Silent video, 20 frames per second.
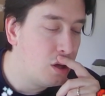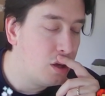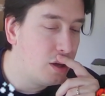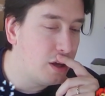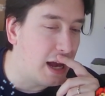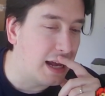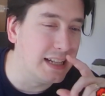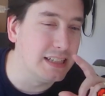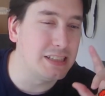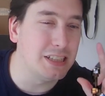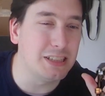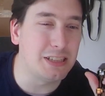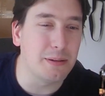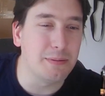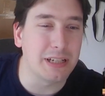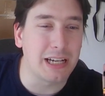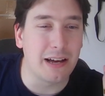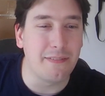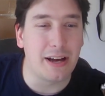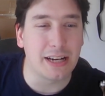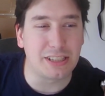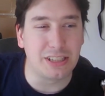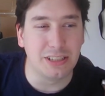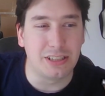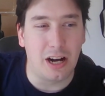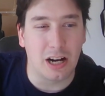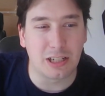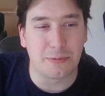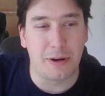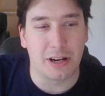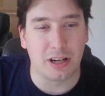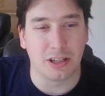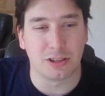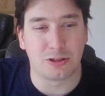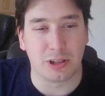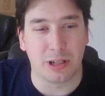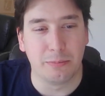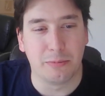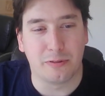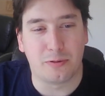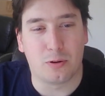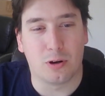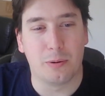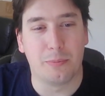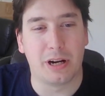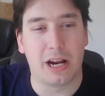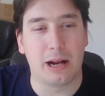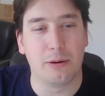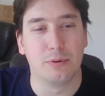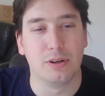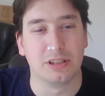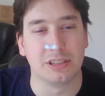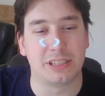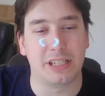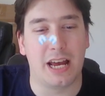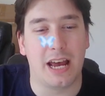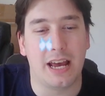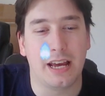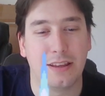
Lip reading: this is something I've actually talked about on stream before, but I will say